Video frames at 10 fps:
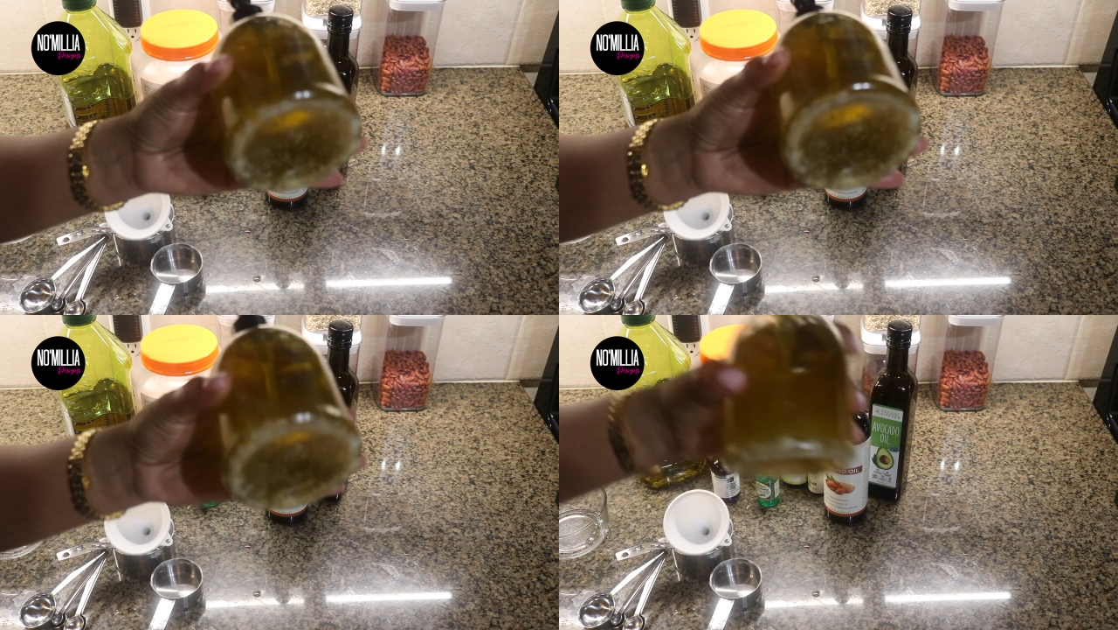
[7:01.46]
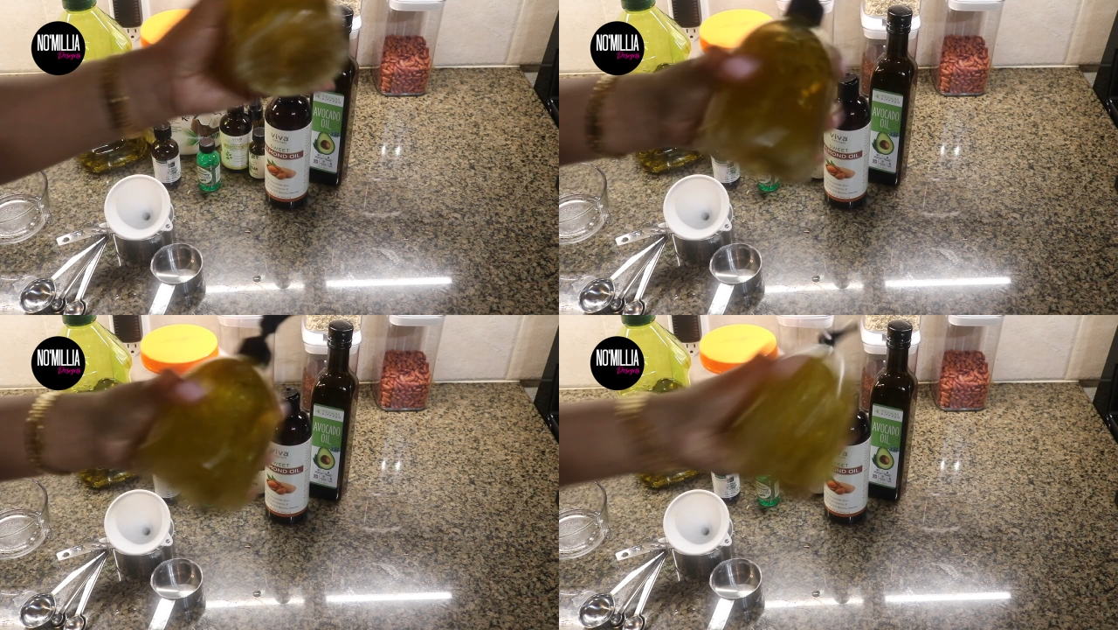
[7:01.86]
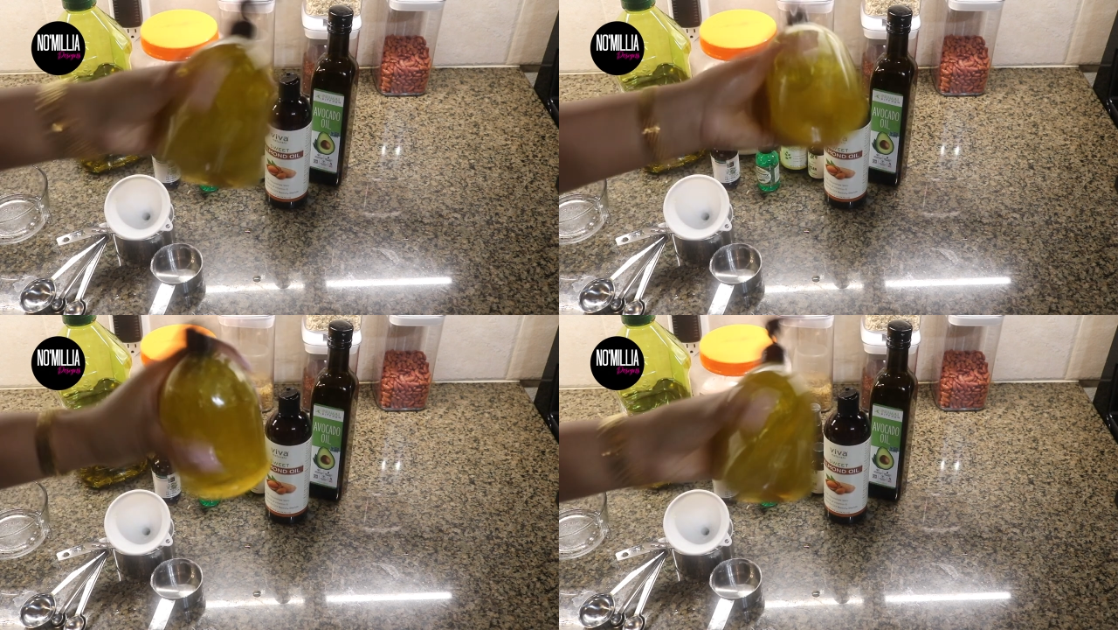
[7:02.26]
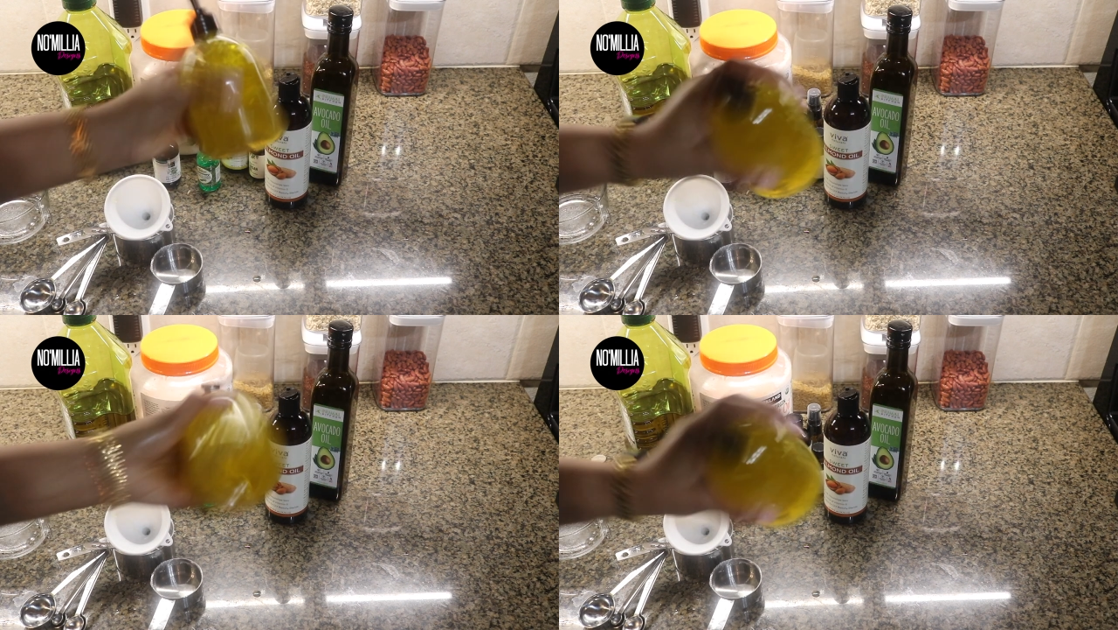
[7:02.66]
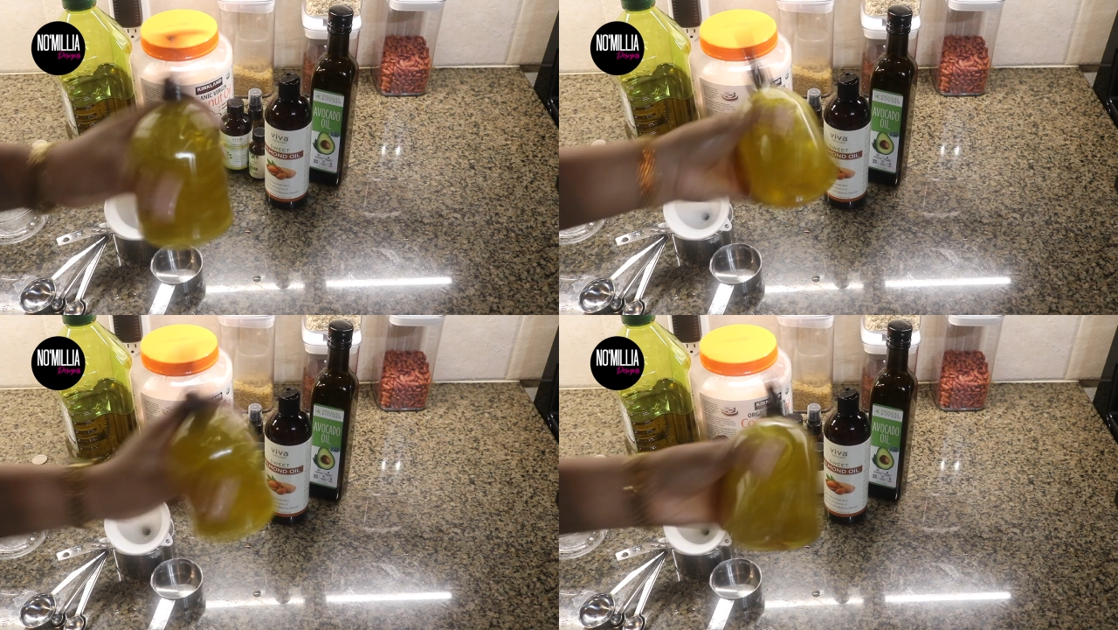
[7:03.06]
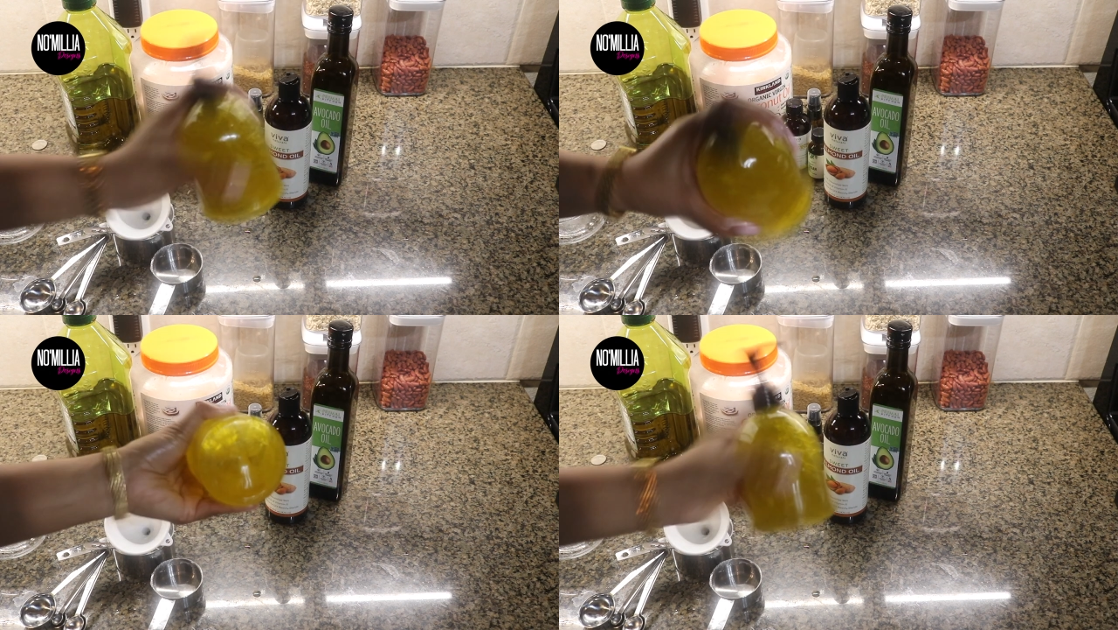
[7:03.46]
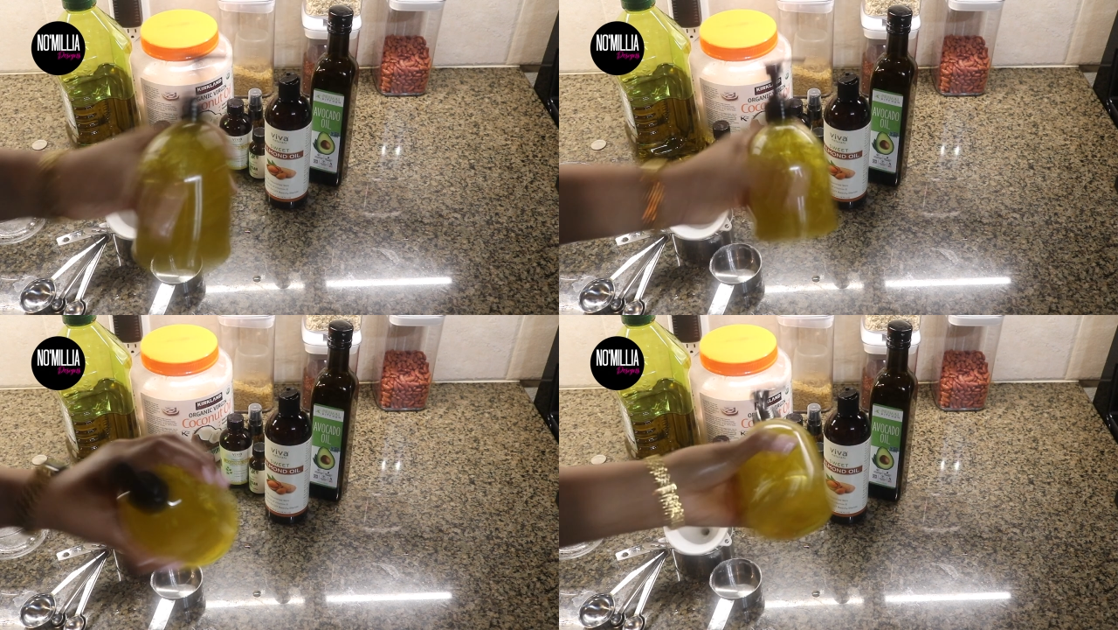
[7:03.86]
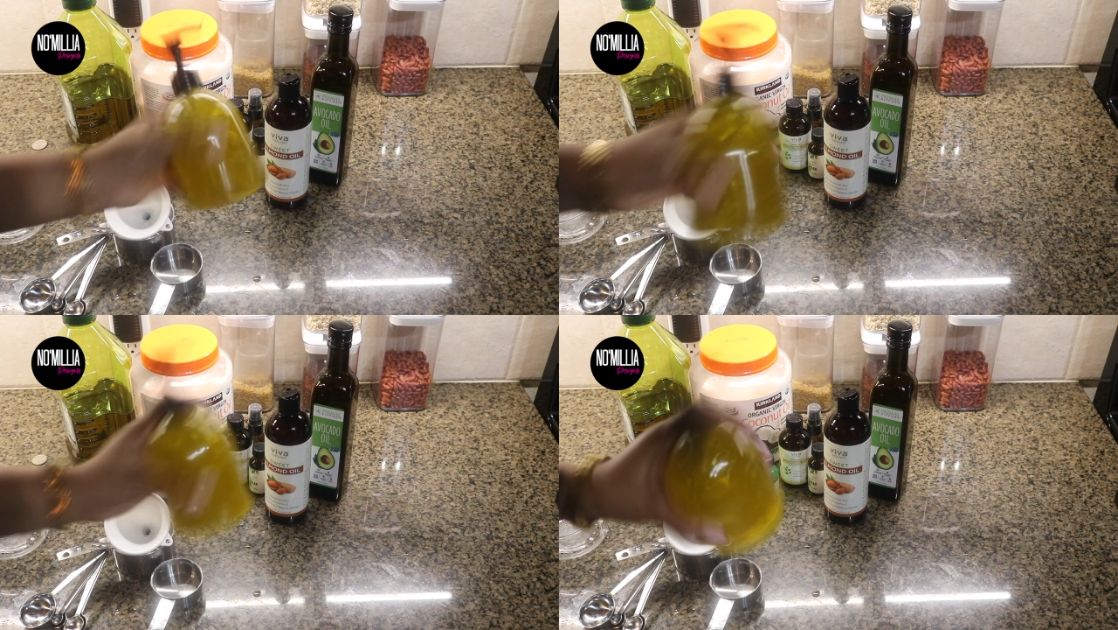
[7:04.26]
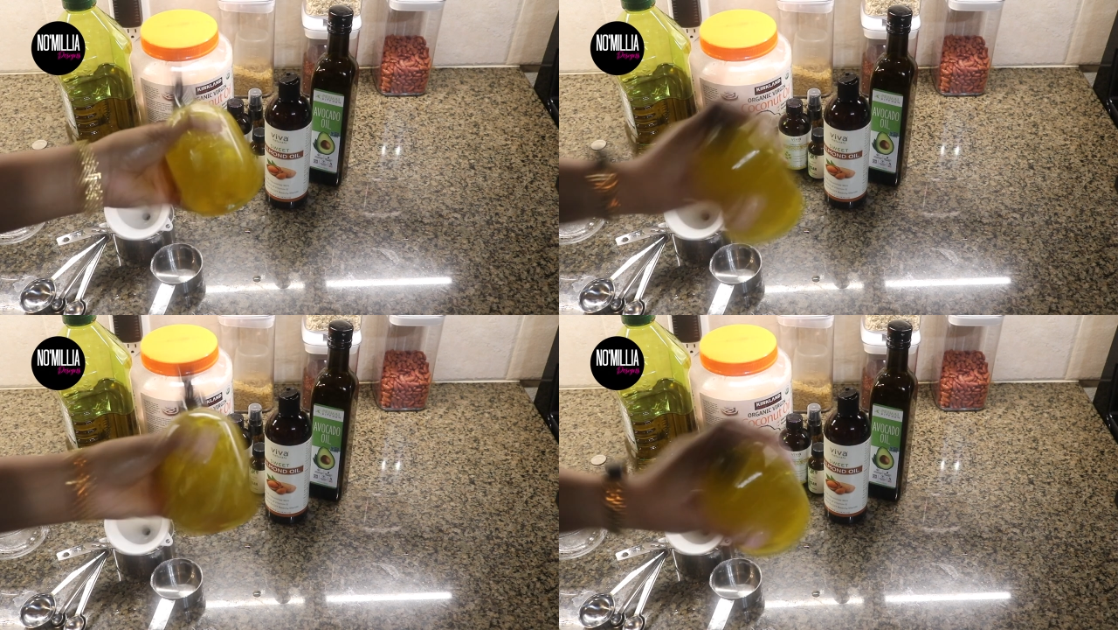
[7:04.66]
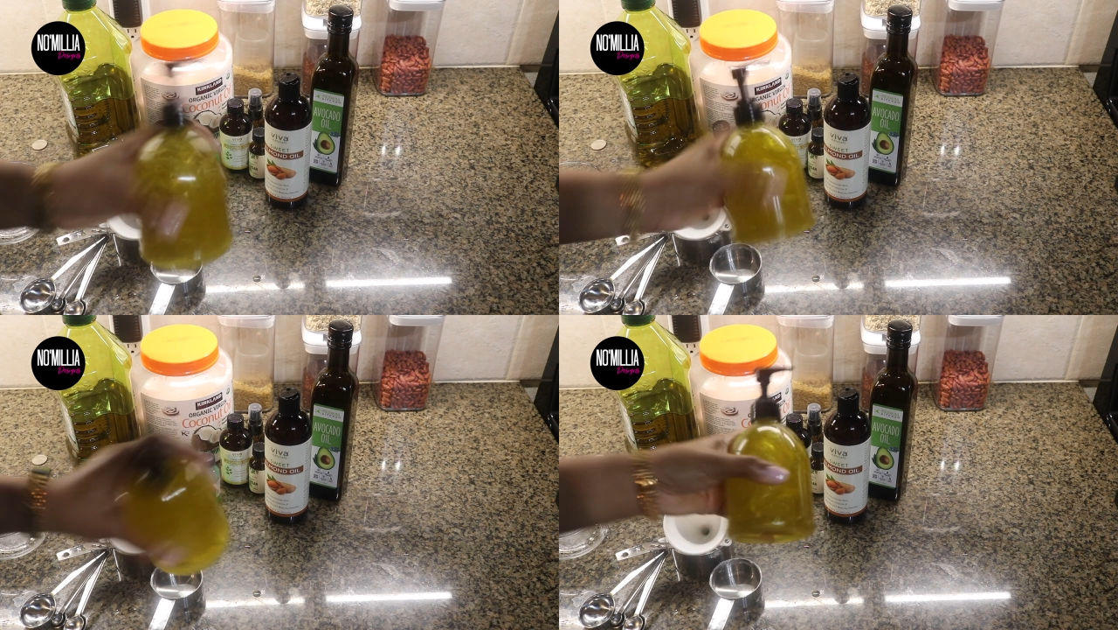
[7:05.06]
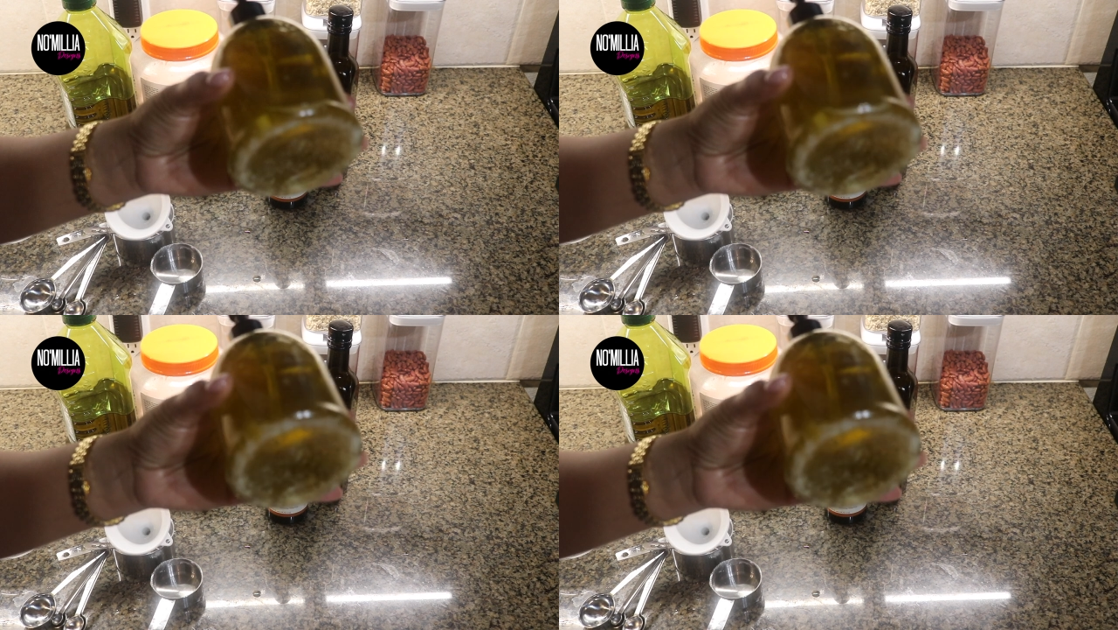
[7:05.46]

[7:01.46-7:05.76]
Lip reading: (no speaker visible)